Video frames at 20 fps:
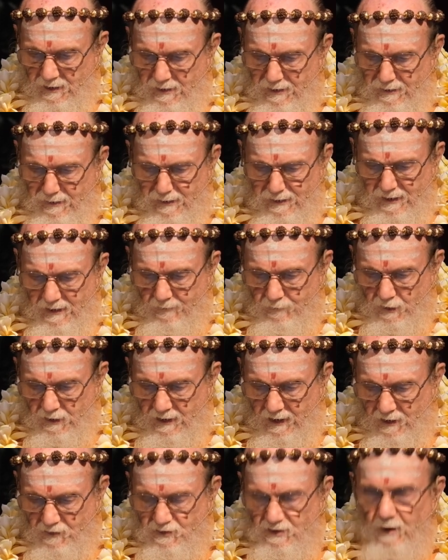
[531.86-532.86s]
and they never
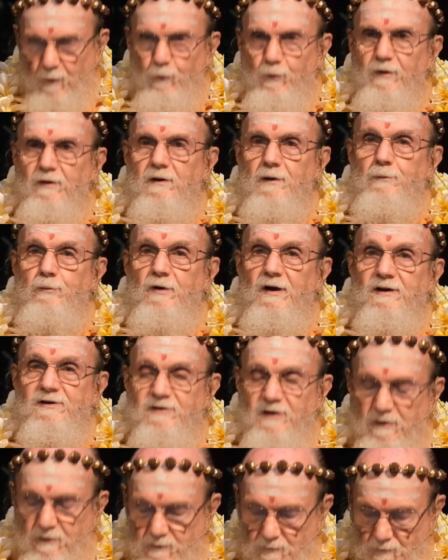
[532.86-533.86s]
catch up with the
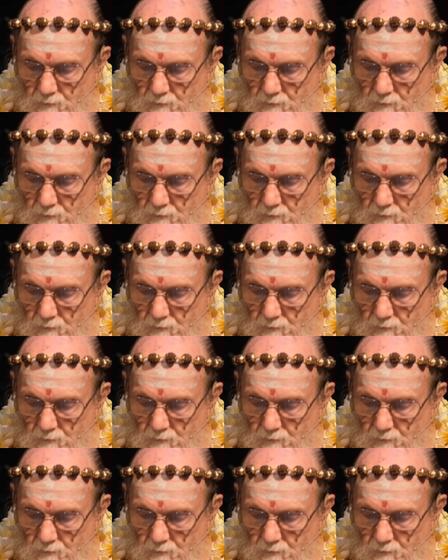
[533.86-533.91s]
present.